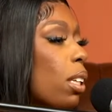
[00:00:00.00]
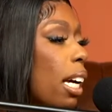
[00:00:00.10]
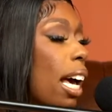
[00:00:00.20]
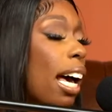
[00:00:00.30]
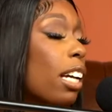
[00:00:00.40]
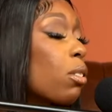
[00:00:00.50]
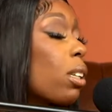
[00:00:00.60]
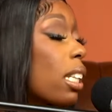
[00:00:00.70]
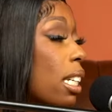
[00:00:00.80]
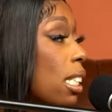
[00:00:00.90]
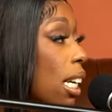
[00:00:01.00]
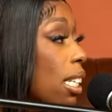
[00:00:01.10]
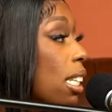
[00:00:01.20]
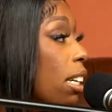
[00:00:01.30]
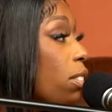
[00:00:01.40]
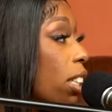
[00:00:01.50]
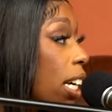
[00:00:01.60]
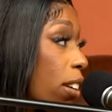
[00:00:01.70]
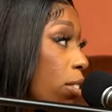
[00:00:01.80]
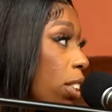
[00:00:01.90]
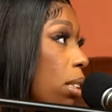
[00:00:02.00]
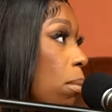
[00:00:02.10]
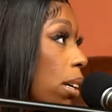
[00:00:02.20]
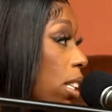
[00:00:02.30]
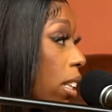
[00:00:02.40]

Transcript: Like, I do a ladies' night cipher every month